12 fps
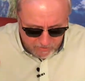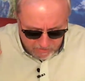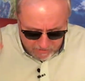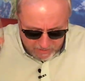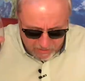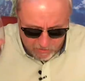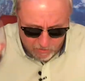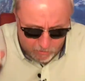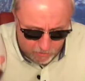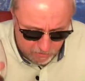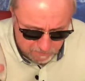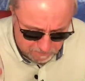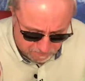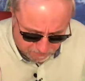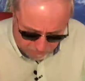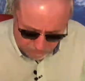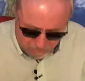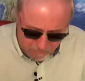Thank you, Lord,
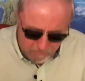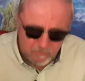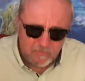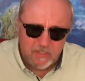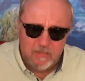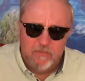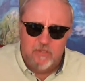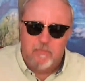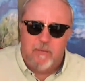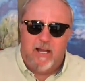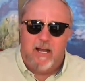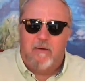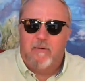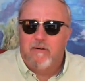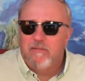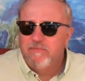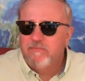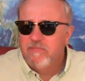for the
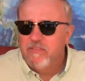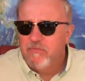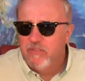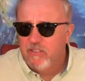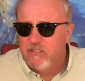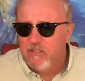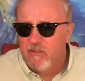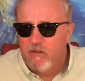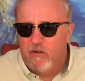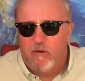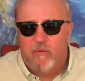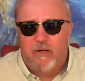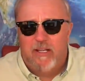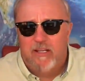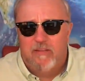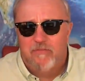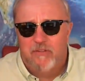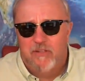power and for the glory
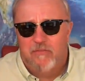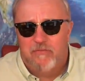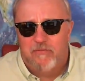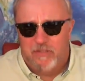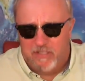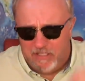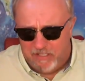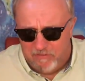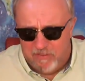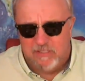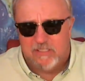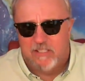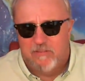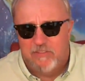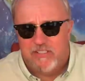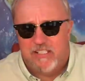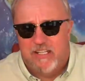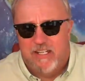and for the forgiveness of
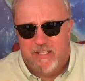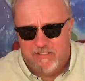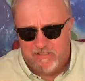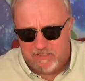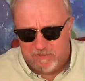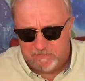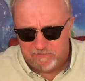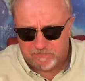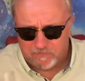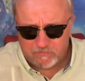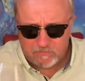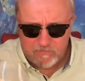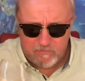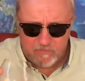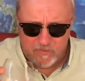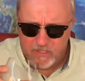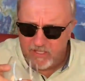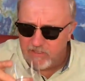sins.
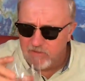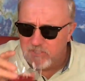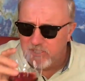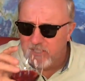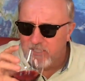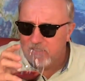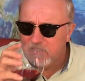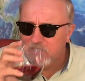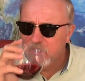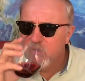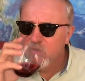Thank you, Jesus.